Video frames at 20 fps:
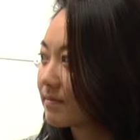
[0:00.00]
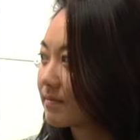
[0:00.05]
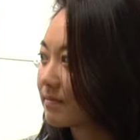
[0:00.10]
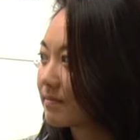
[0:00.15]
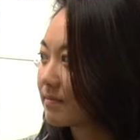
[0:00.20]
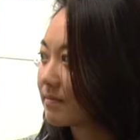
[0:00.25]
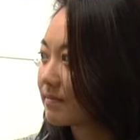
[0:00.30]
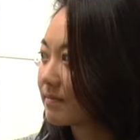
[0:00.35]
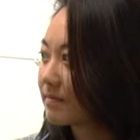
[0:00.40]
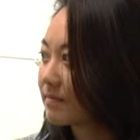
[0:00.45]

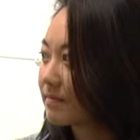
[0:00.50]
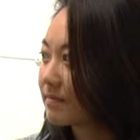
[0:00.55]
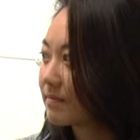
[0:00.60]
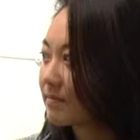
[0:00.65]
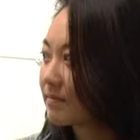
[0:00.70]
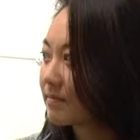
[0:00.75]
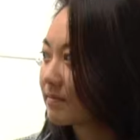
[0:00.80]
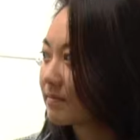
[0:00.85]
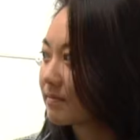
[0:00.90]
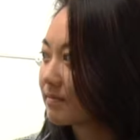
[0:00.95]

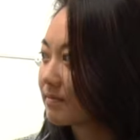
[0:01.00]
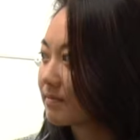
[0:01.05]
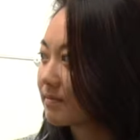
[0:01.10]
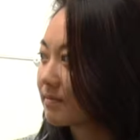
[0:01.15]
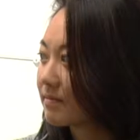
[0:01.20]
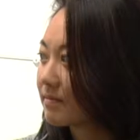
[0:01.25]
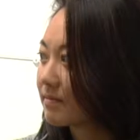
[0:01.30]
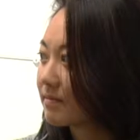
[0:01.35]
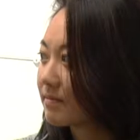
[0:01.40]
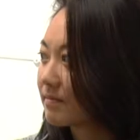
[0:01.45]

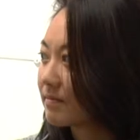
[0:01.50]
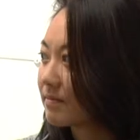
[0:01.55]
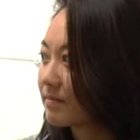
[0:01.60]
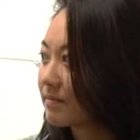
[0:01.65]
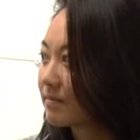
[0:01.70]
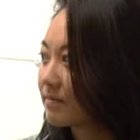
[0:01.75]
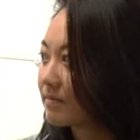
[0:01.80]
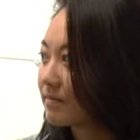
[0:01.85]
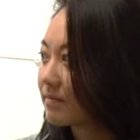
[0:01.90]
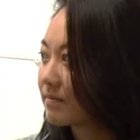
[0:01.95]

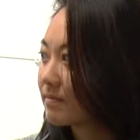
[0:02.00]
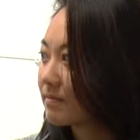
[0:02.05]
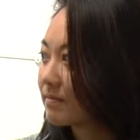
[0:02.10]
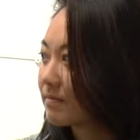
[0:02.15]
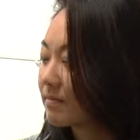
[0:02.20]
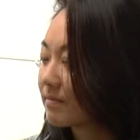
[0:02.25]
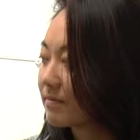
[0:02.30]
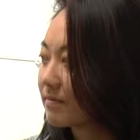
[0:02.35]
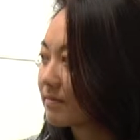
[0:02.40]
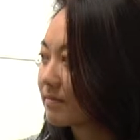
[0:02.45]

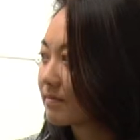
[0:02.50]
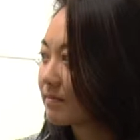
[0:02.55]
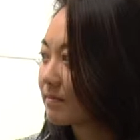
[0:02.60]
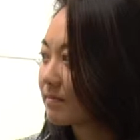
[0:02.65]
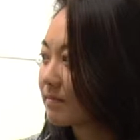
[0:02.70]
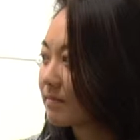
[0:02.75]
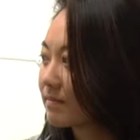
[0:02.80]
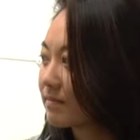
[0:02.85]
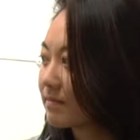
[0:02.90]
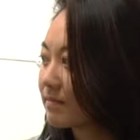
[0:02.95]

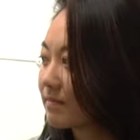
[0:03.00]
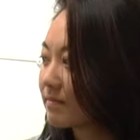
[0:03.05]
[no speech]